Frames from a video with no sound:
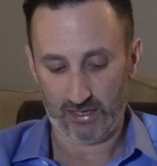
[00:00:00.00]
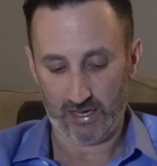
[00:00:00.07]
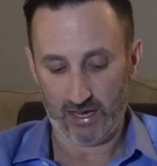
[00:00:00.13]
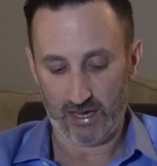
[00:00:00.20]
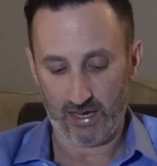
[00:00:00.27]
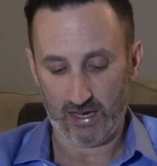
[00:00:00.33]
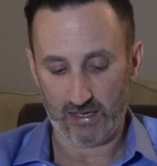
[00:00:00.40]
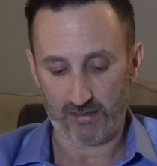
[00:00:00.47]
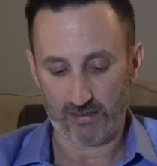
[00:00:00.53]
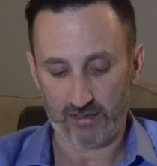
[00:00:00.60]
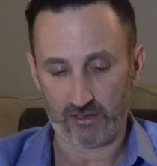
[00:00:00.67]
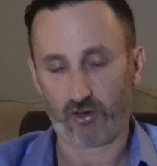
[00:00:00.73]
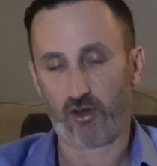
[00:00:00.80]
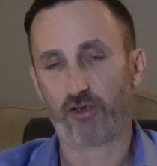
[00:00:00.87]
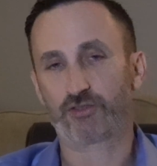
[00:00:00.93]
And
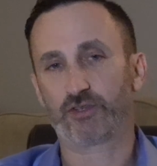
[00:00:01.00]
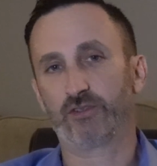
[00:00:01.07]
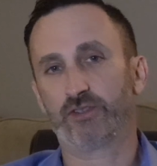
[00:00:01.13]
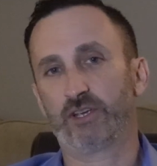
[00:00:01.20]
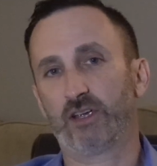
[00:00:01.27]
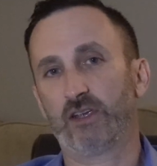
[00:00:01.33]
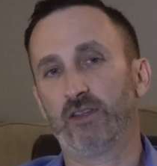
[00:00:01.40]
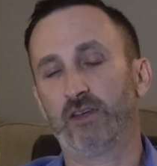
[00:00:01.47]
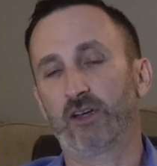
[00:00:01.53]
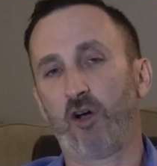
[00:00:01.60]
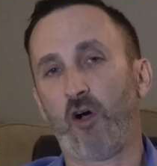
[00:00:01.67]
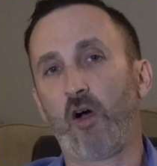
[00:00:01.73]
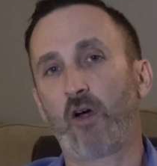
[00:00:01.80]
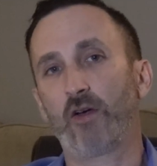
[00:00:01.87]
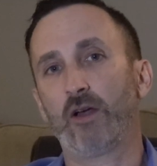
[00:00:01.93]
it'll also tell you the
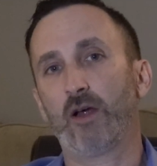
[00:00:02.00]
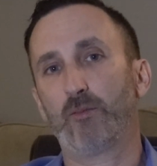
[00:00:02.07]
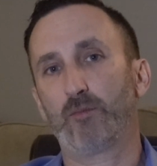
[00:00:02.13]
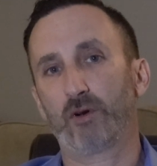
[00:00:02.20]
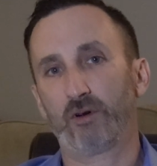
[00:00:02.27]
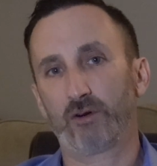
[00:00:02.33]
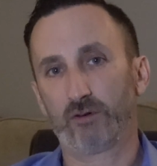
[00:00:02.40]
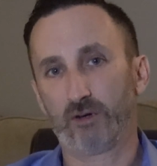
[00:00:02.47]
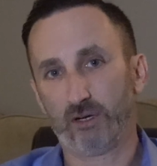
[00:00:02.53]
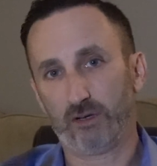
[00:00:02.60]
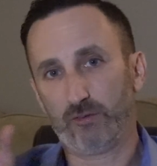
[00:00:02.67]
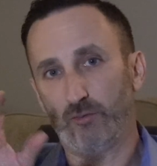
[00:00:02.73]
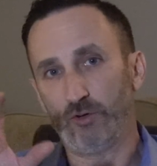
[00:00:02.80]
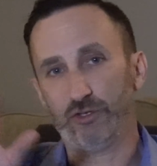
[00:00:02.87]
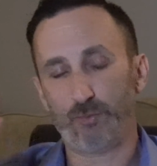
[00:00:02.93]
car number,
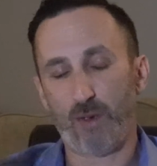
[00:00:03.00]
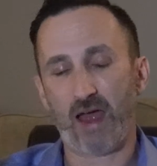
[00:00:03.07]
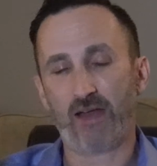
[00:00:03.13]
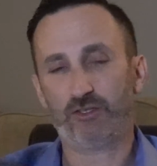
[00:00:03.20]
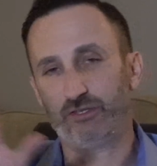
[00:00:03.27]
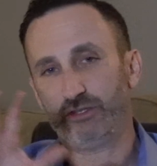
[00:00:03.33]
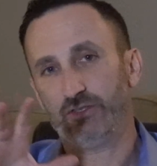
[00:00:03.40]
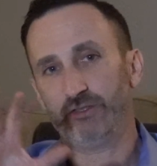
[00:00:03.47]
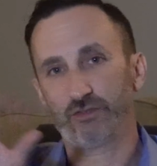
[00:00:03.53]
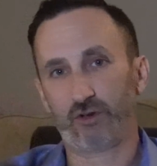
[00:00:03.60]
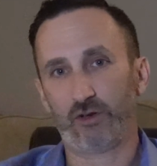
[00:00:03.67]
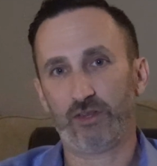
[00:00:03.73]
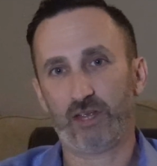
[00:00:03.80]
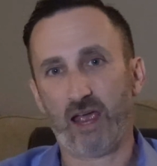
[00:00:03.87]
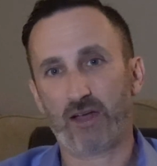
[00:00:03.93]
which matches
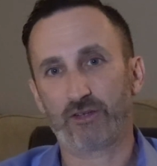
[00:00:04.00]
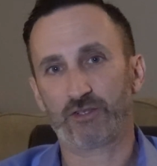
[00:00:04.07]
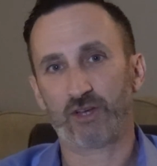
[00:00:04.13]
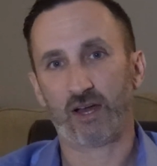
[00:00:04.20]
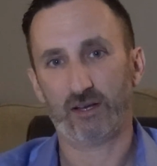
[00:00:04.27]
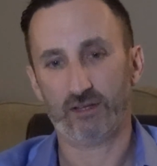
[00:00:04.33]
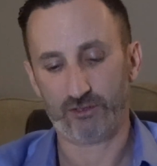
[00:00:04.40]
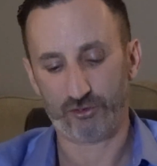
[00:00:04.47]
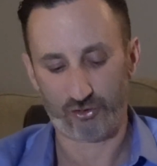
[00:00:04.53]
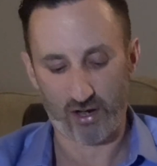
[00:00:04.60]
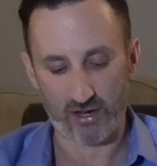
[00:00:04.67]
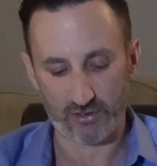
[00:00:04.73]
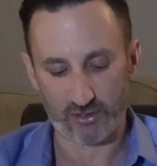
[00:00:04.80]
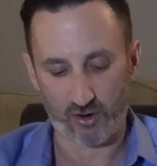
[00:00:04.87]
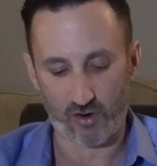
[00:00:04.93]
on the outside of the
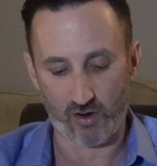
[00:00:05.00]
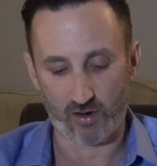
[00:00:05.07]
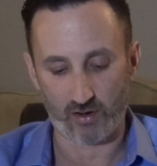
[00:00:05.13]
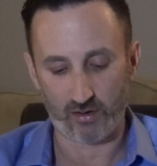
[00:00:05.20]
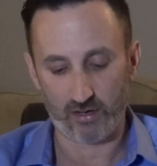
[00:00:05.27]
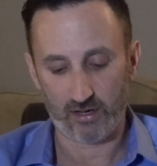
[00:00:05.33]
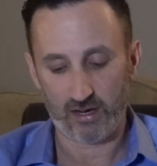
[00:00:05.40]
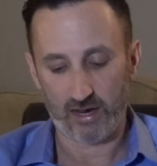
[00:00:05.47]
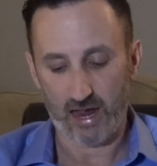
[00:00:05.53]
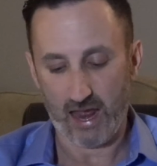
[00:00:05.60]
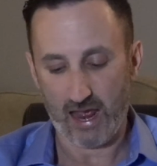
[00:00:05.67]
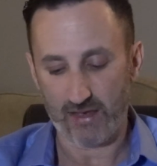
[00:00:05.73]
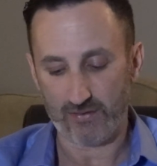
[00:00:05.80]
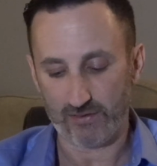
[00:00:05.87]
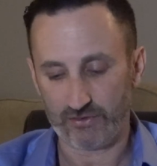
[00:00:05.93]
train car,
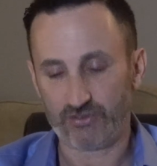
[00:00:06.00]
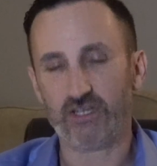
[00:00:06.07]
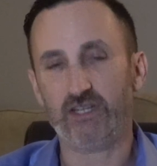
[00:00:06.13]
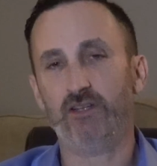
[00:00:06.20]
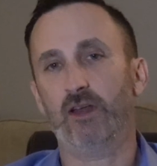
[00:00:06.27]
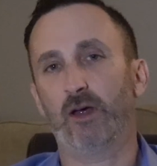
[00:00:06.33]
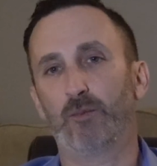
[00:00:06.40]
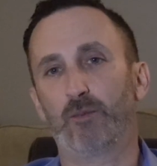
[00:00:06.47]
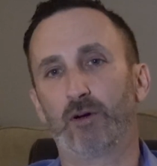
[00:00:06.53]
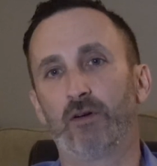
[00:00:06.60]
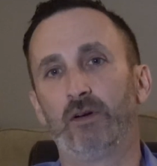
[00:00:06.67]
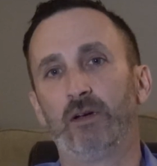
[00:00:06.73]
and the seat number.